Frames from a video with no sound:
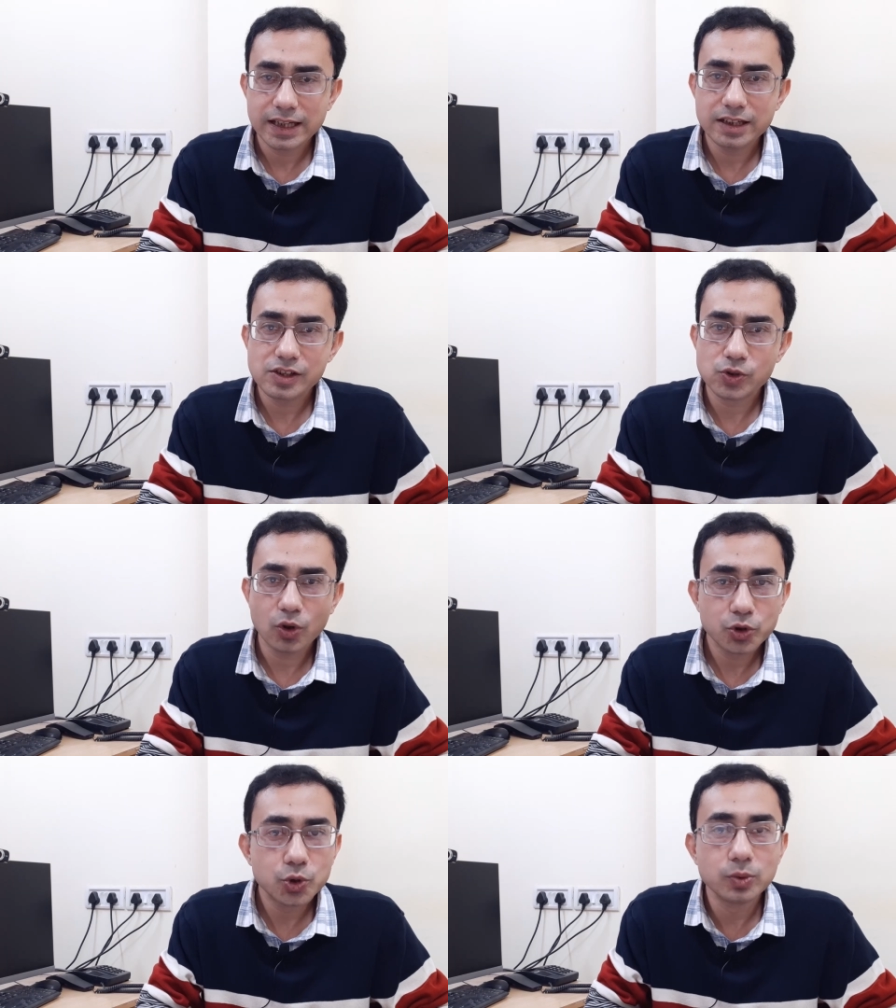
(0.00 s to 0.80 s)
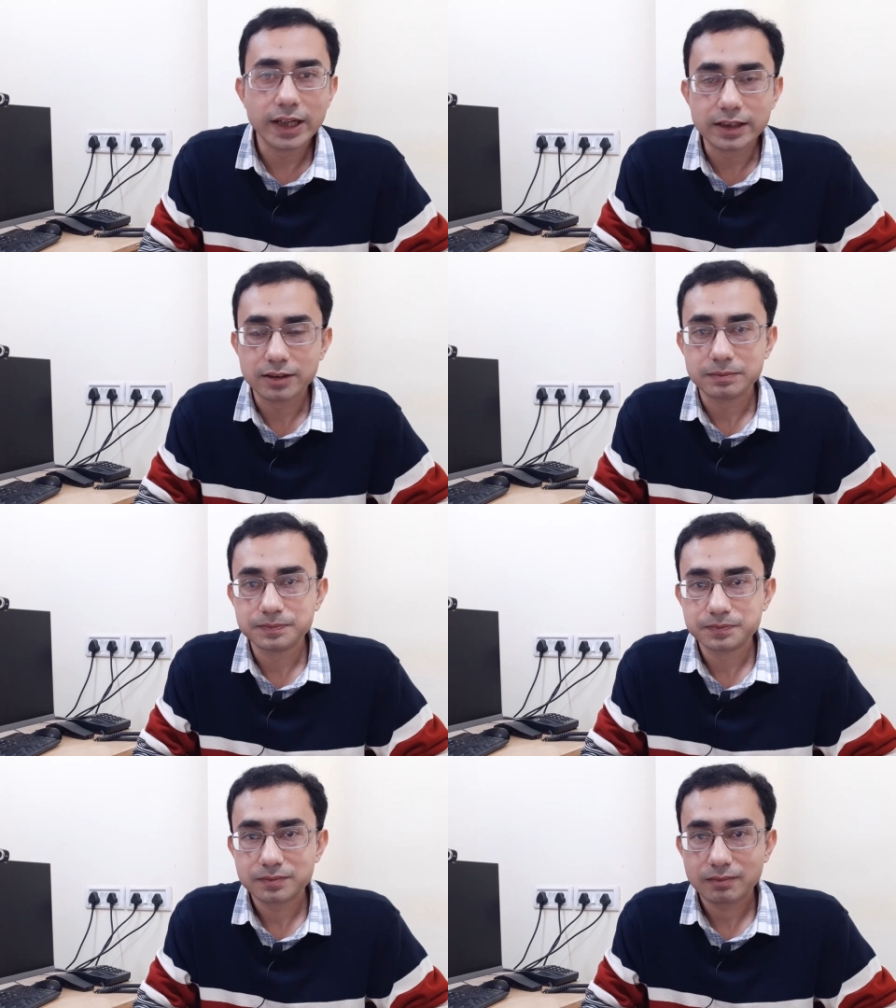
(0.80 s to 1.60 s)
it is not too late.
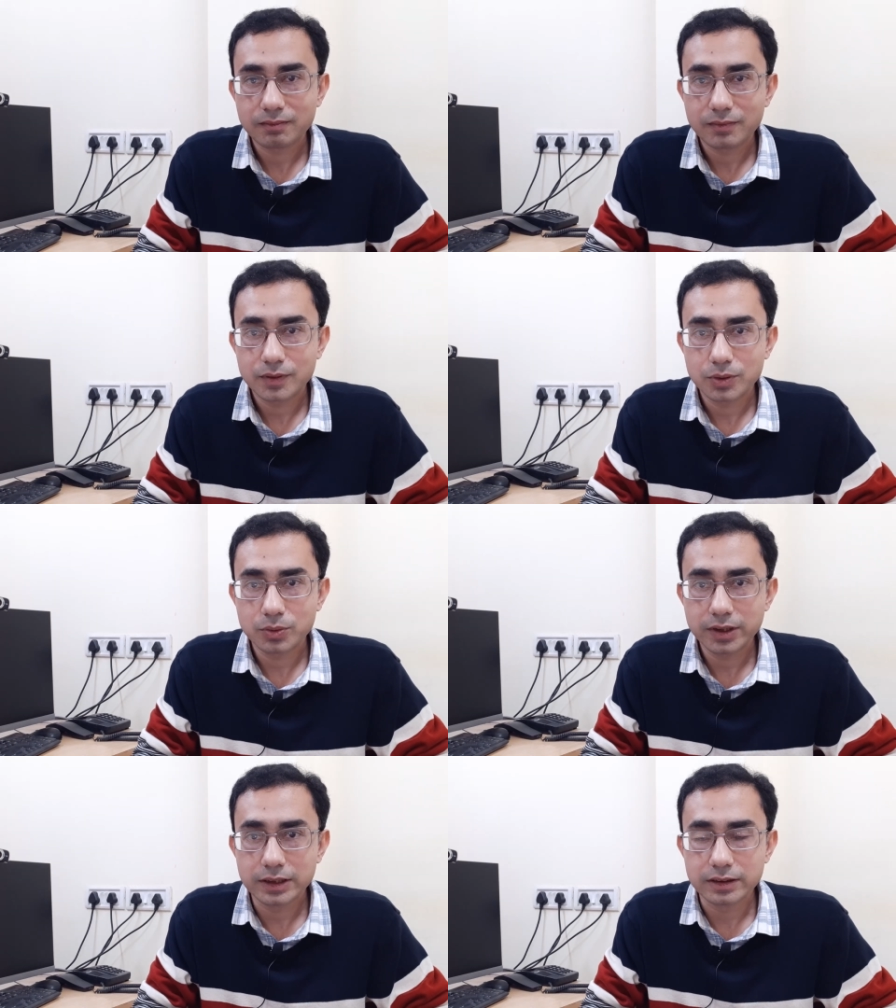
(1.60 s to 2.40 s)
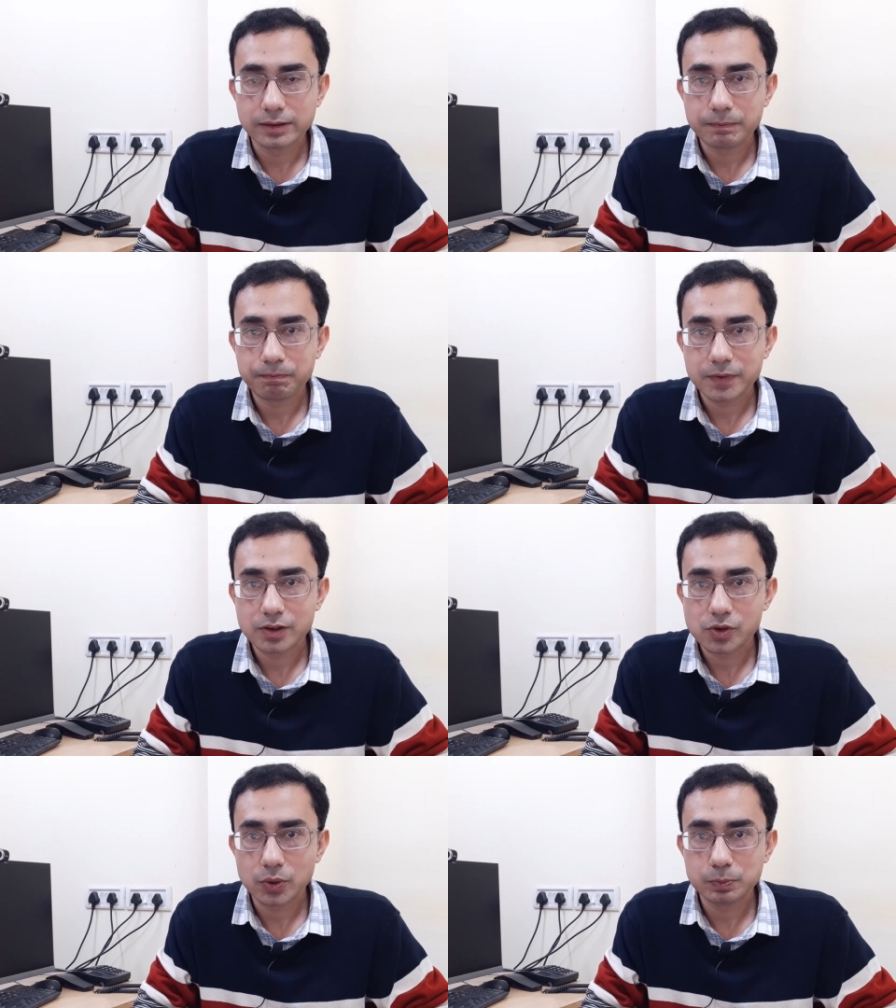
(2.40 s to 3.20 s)
Okay,
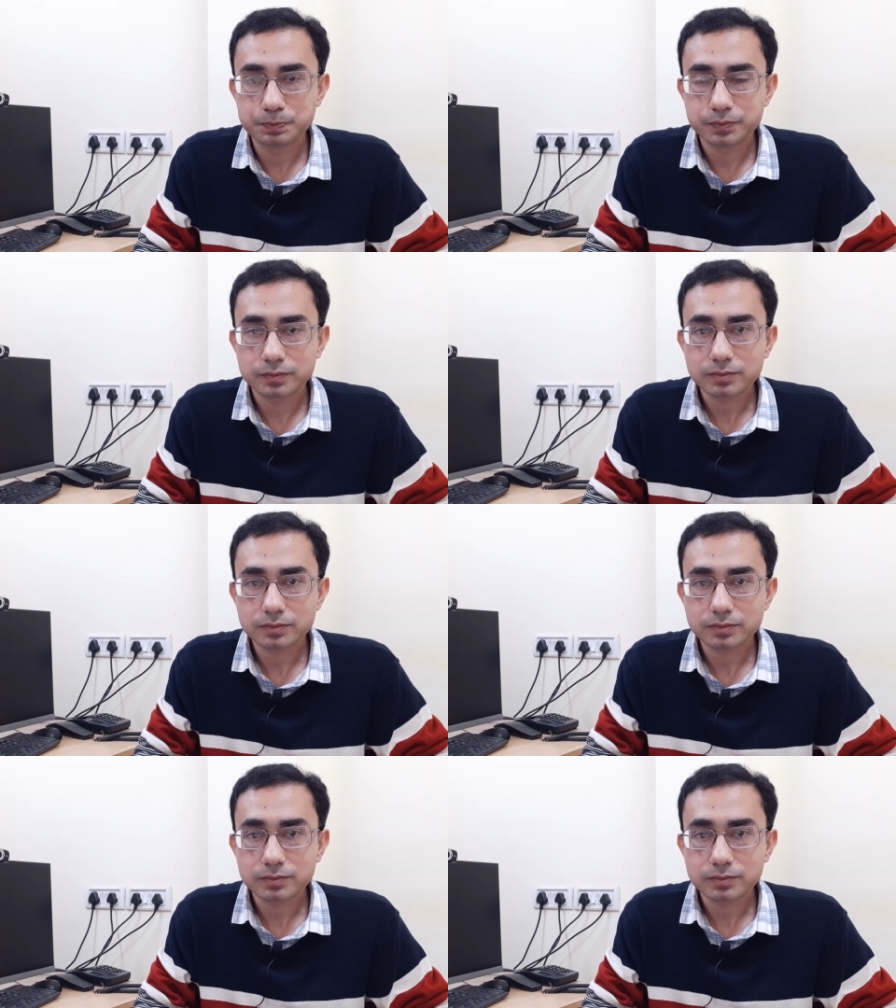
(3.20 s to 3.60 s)
so